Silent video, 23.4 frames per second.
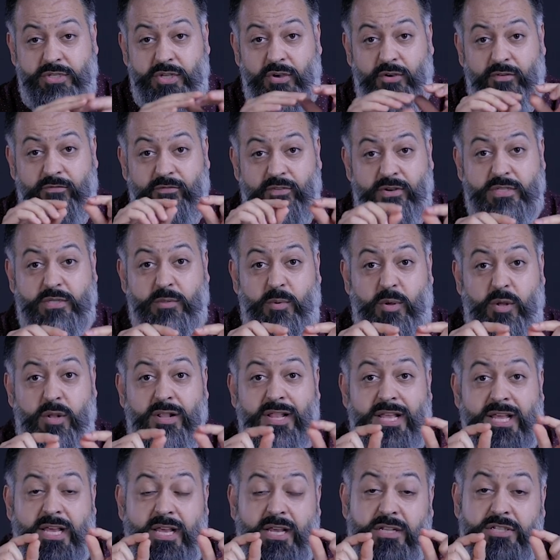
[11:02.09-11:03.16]
So first of
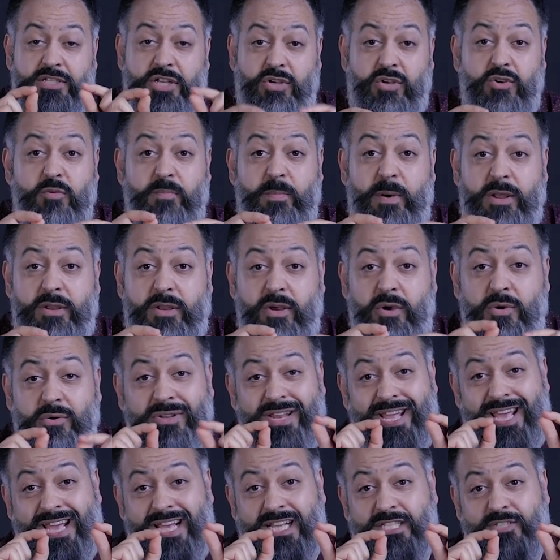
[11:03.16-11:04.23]
all, the coupon
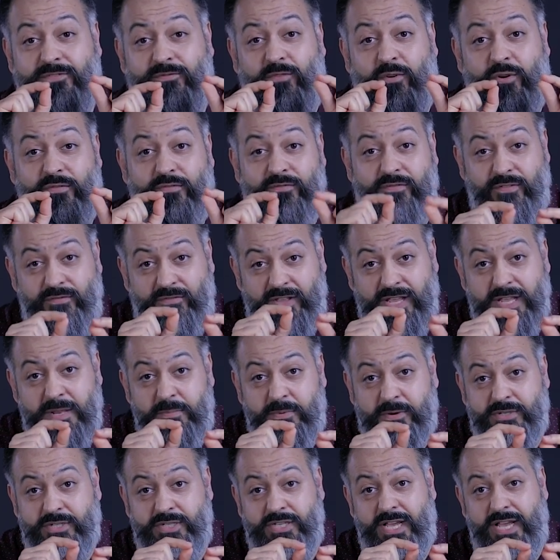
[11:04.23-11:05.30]
code is for fifteen
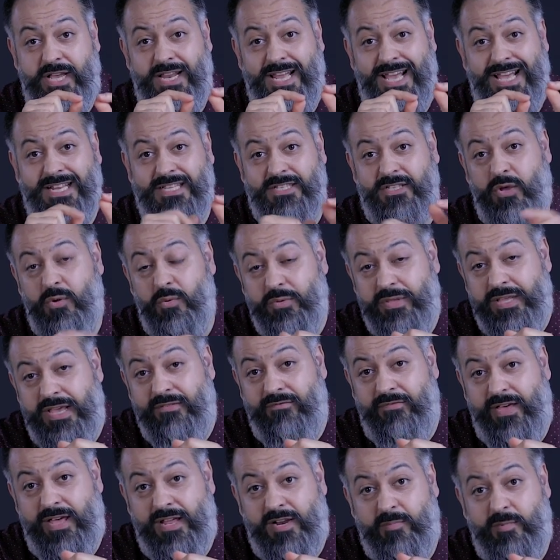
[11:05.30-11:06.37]
percent and is only
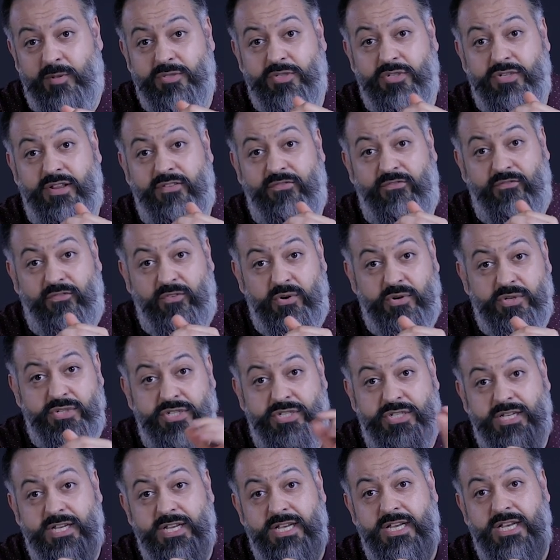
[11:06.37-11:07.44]
available to the
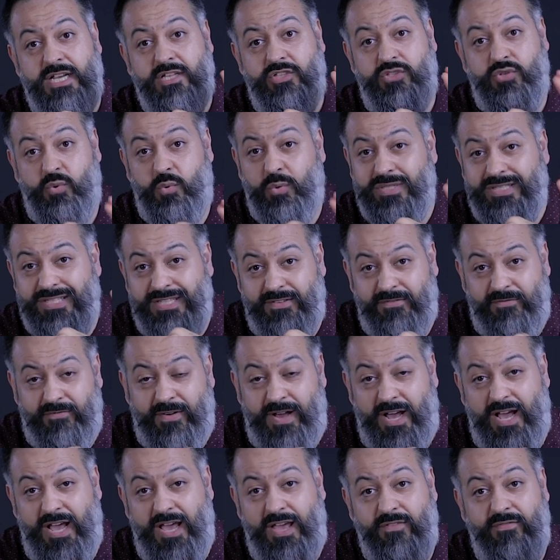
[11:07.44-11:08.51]
first
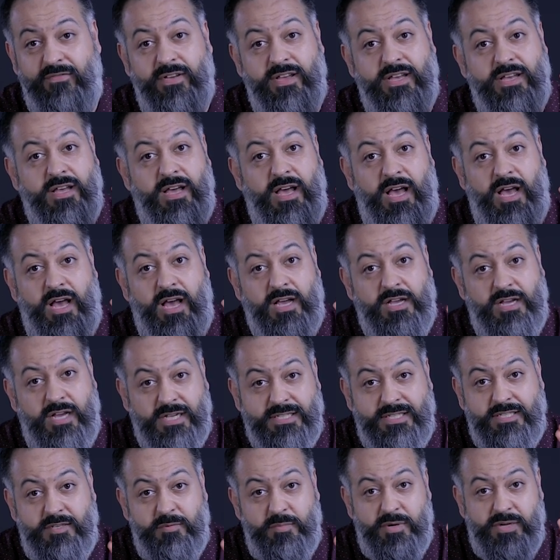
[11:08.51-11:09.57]
twenty-five uh,
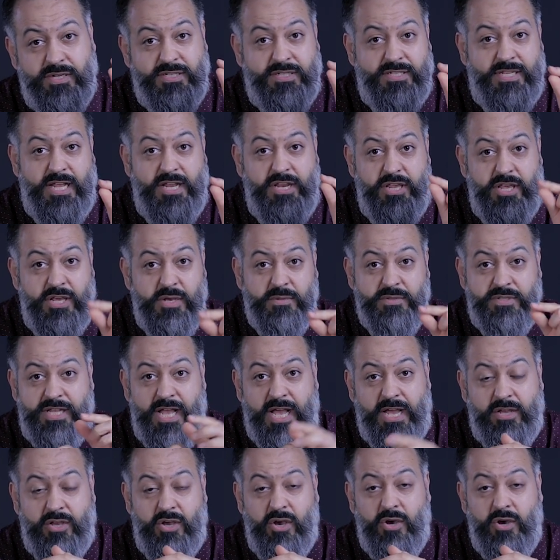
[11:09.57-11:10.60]
customers that use that